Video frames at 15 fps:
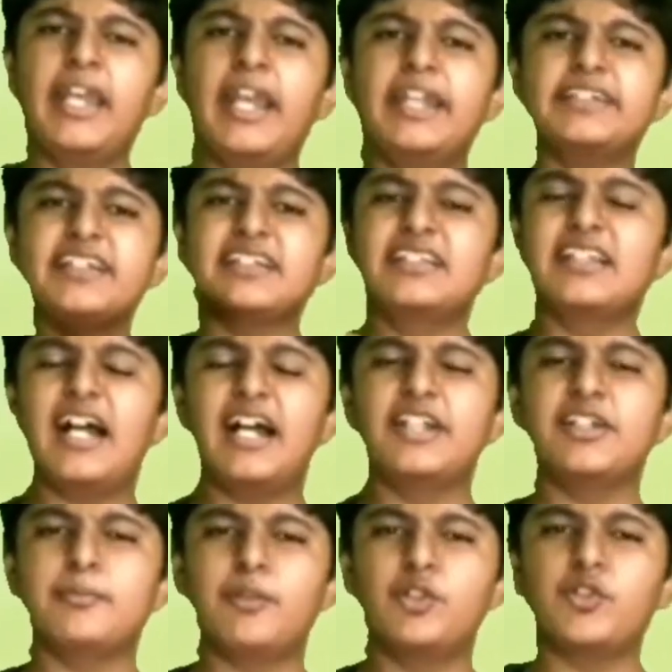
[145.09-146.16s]
It has large
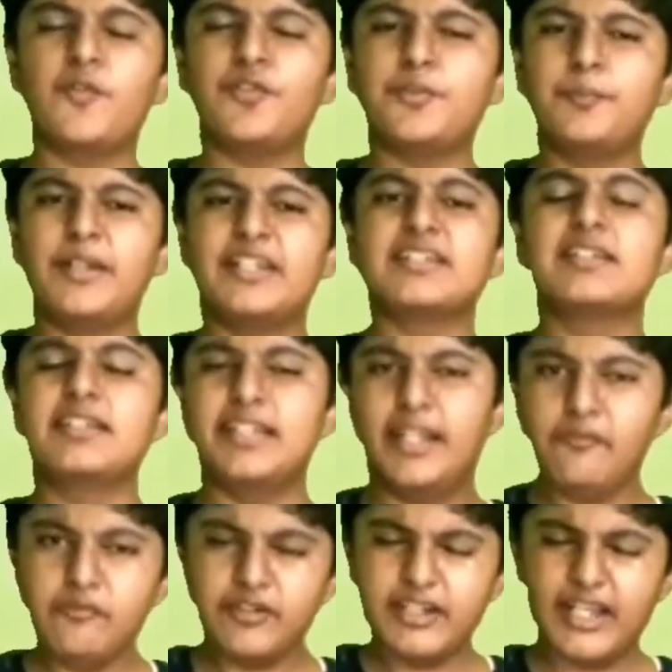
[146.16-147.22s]
amount of space
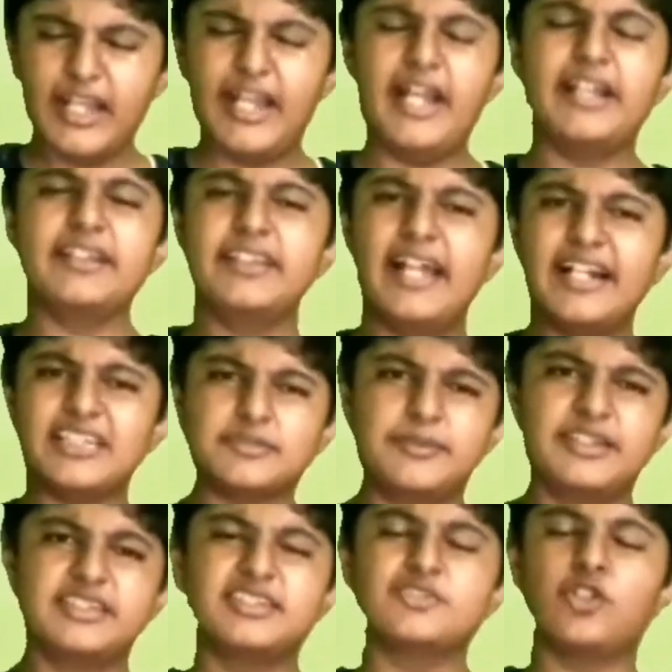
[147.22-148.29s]
left, and that
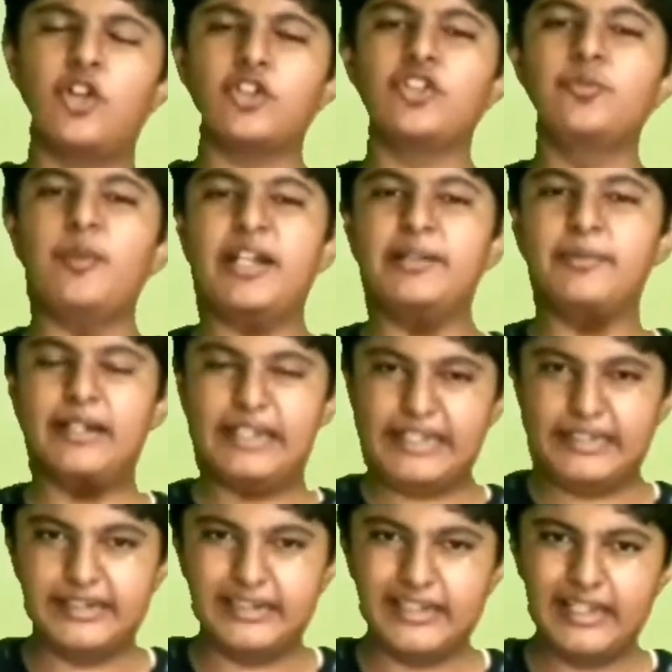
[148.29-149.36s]
space is occupied by
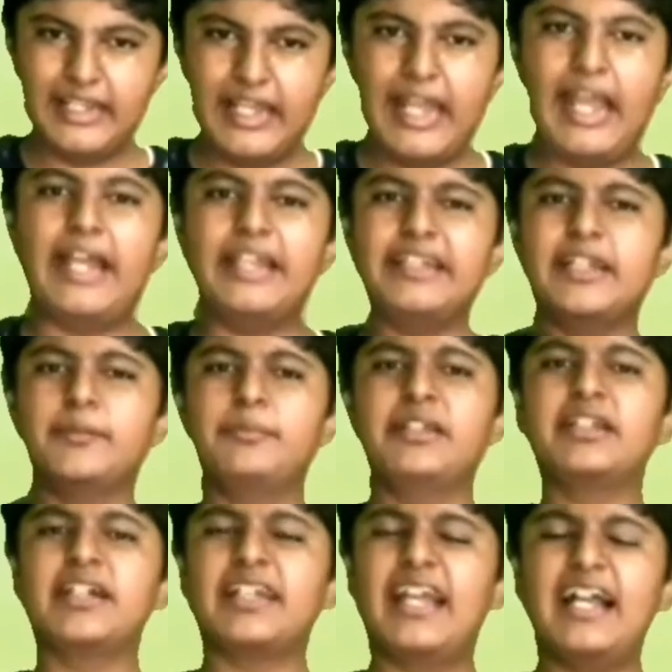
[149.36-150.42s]
air, and air
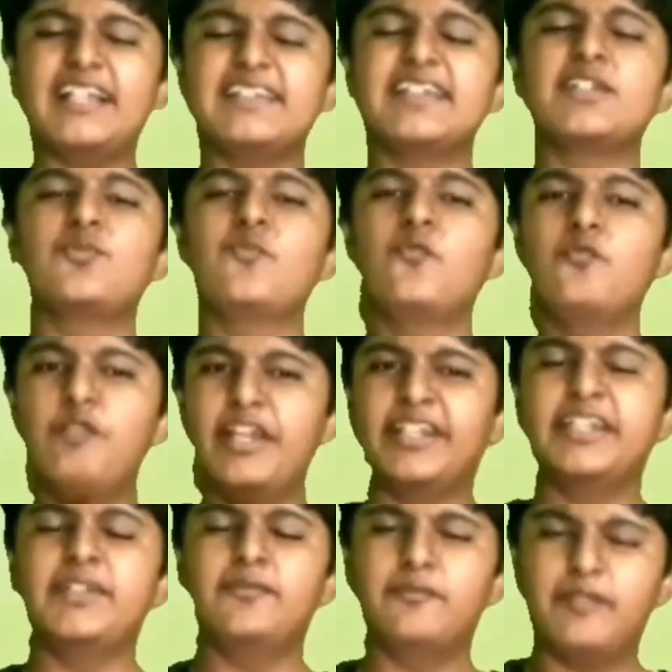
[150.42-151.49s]
being a gas is
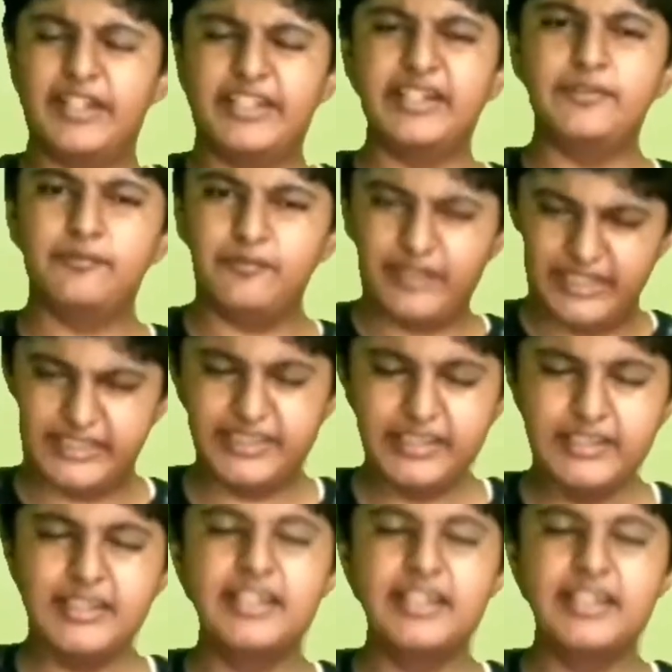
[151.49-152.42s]
very